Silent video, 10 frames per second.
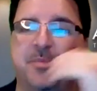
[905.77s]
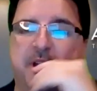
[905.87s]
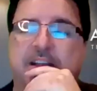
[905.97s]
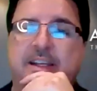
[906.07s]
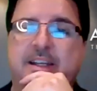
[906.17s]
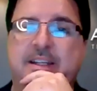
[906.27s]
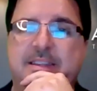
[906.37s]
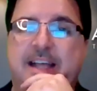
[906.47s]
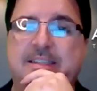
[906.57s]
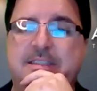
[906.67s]
But
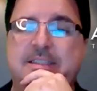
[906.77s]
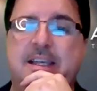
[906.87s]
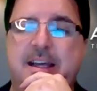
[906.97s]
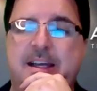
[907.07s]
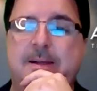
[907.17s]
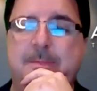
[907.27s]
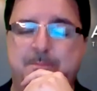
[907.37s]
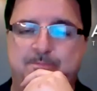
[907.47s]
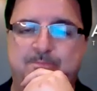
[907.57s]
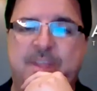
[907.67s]
that's uh,
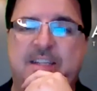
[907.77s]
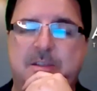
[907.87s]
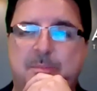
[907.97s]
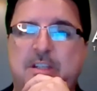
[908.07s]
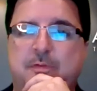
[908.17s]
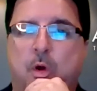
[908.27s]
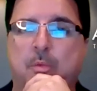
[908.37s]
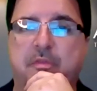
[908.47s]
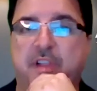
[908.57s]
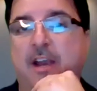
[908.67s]
that's the best yeah.
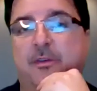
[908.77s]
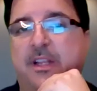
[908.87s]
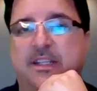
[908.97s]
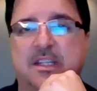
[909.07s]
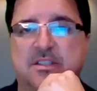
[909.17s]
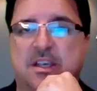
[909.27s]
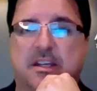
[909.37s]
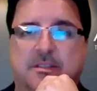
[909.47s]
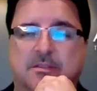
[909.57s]
form of flattery, like they say.